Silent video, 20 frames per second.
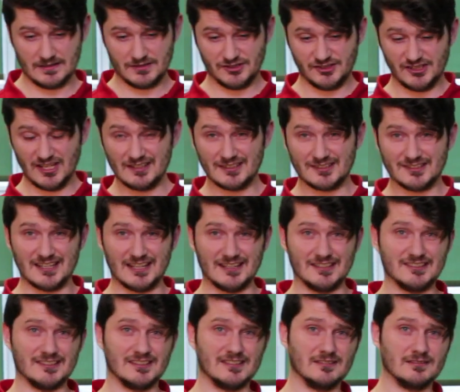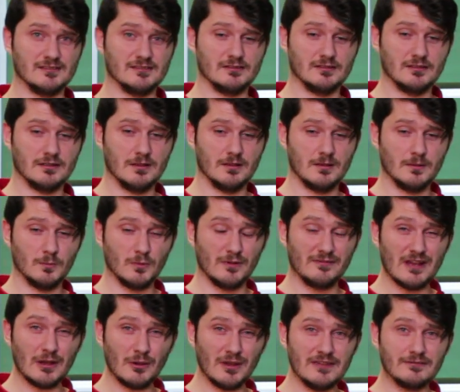Shatner takes it.
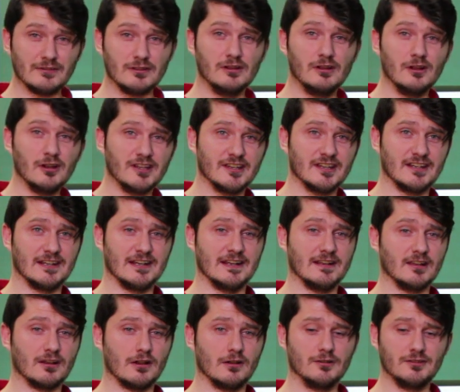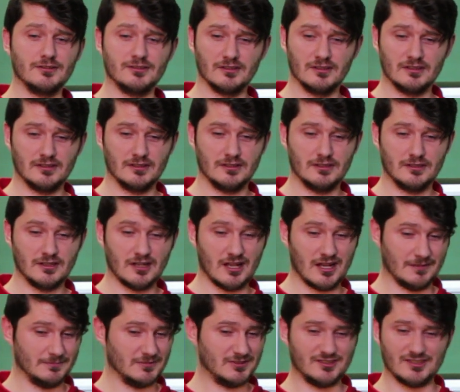Without even looking at it, goes,
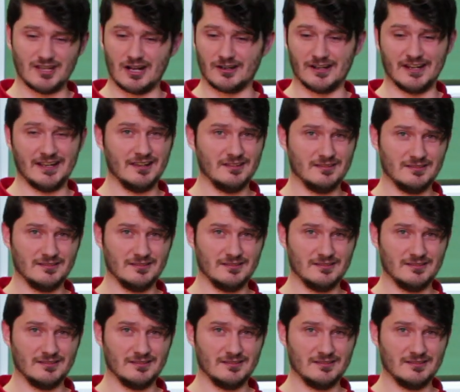"I'm sorry,